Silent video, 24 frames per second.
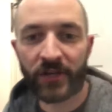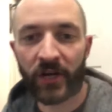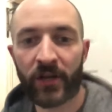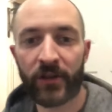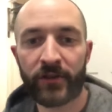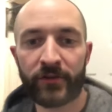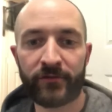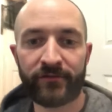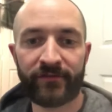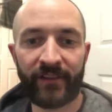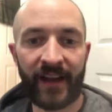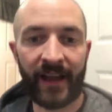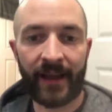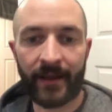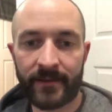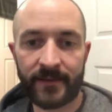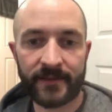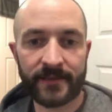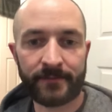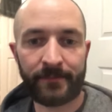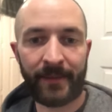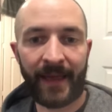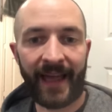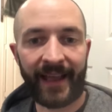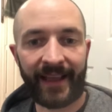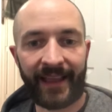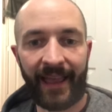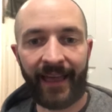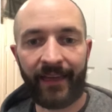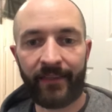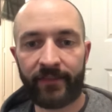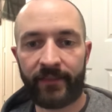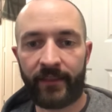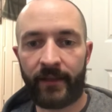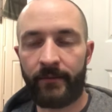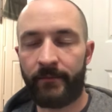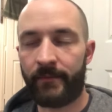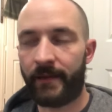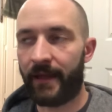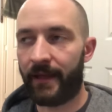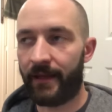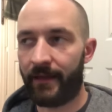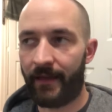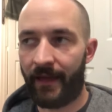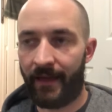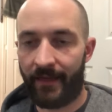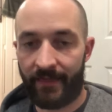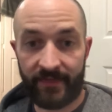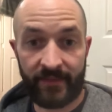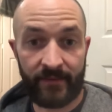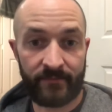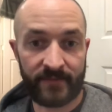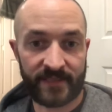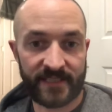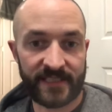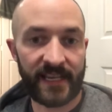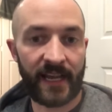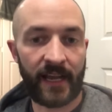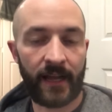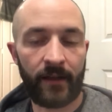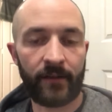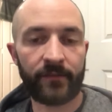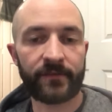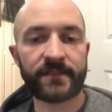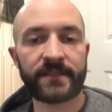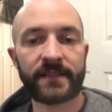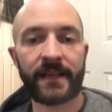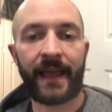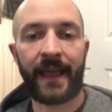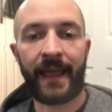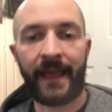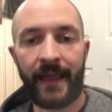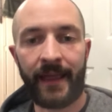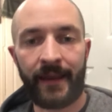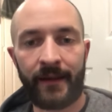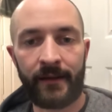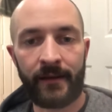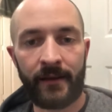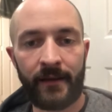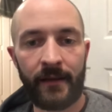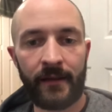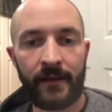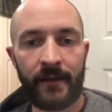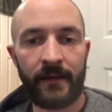all their vibes back at them, at themselves, and